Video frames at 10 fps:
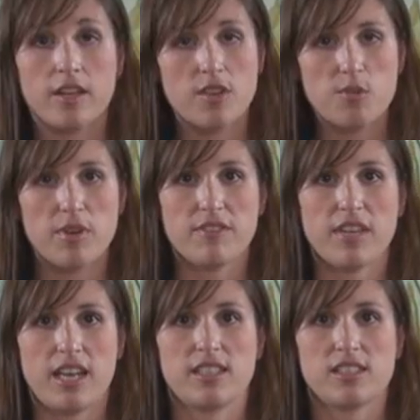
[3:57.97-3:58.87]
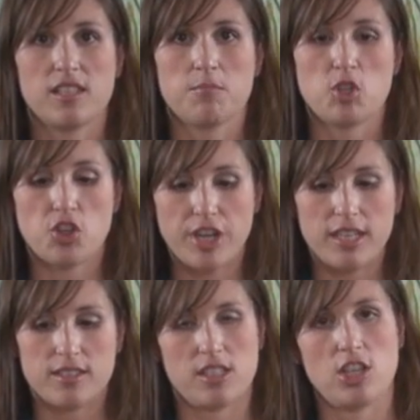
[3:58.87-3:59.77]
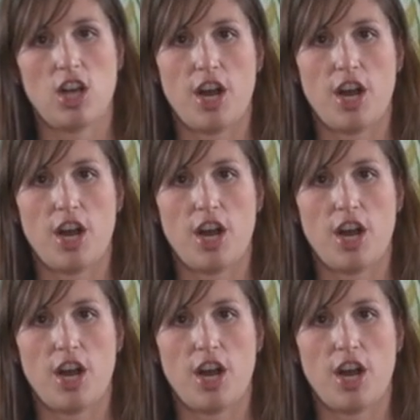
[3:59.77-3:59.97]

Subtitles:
Another way of getting some green into the